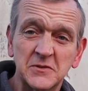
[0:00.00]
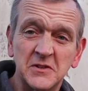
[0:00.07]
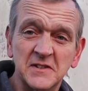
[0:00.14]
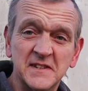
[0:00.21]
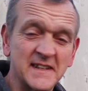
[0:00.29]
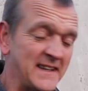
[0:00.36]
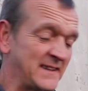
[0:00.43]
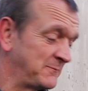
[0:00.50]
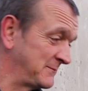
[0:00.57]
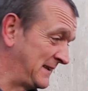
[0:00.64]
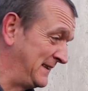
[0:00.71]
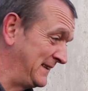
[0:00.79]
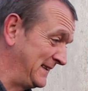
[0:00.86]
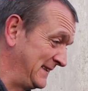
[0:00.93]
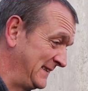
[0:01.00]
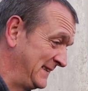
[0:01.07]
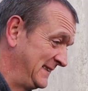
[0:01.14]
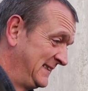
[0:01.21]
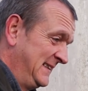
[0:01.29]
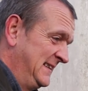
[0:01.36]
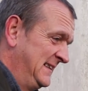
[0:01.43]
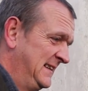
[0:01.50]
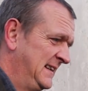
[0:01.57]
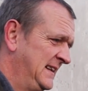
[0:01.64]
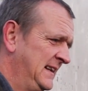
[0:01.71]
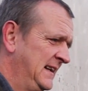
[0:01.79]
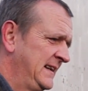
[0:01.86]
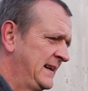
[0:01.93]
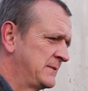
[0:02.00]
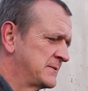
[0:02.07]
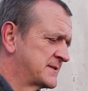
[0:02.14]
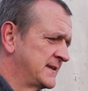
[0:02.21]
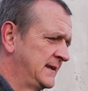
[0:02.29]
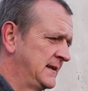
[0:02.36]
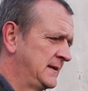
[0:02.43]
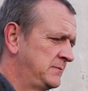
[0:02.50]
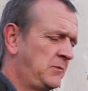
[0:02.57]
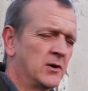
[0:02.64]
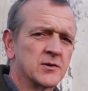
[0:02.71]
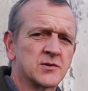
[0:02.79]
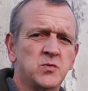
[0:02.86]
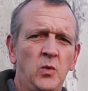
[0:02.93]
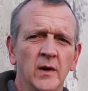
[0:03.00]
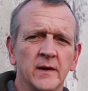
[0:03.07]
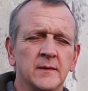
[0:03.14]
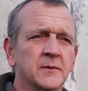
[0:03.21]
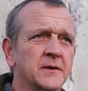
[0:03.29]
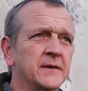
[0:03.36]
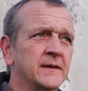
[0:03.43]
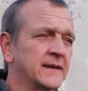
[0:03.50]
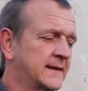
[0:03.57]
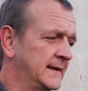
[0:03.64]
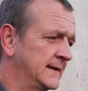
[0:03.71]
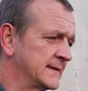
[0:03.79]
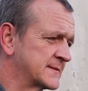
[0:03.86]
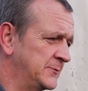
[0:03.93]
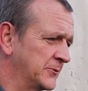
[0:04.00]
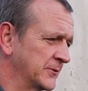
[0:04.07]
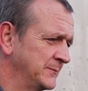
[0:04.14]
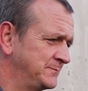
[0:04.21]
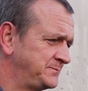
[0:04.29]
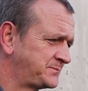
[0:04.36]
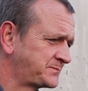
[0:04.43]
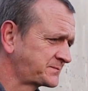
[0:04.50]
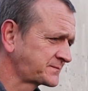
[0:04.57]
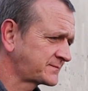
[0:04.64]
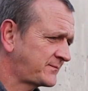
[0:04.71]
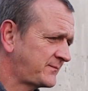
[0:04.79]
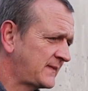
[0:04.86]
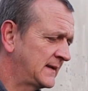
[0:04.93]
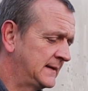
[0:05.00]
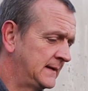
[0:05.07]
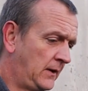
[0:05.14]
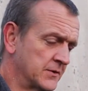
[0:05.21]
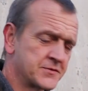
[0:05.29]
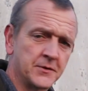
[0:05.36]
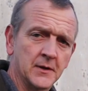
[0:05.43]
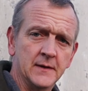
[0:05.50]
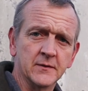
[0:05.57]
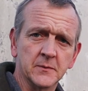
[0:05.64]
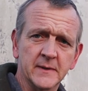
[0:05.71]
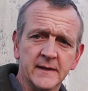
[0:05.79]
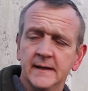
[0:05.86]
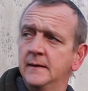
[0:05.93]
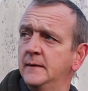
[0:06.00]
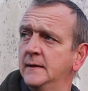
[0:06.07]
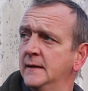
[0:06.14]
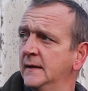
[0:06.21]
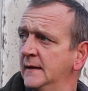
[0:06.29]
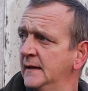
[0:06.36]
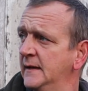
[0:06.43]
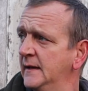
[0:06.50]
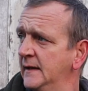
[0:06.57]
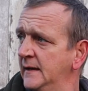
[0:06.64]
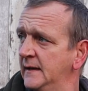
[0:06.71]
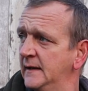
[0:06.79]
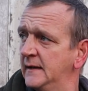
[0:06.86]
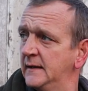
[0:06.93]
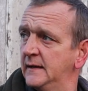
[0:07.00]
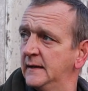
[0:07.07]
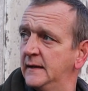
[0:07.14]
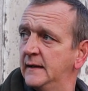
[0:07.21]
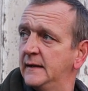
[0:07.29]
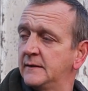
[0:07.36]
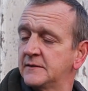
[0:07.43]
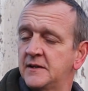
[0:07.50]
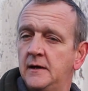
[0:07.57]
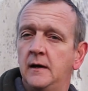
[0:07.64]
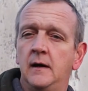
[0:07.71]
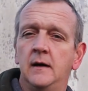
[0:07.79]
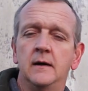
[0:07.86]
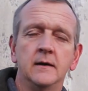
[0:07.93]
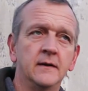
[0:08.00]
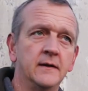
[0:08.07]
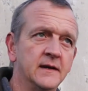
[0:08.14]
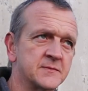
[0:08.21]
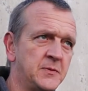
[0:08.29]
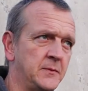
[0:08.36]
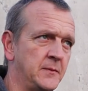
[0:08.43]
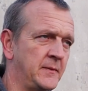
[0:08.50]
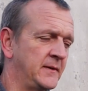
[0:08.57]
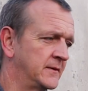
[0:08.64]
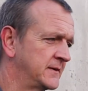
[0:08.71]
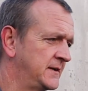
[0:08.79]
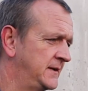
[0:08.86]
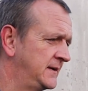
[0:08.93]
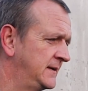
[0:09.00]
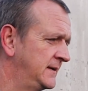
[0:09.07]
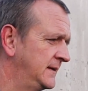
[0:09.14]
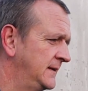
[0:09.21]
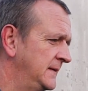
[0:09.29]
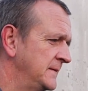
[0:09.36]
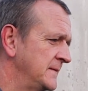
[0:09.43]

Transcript: it feels like today. Yeah, it was -1 when I got in the car this morning. Ice all over the window. I was like, oh, let's put me behind.